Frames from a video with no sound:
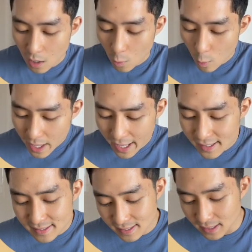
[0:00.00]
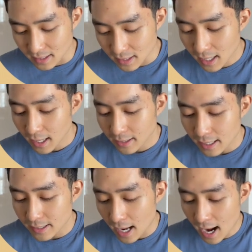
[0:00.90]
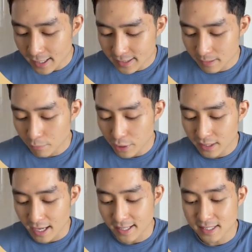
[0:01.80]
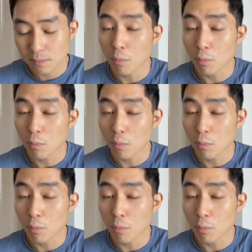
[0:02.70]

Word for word: we can see that the item retains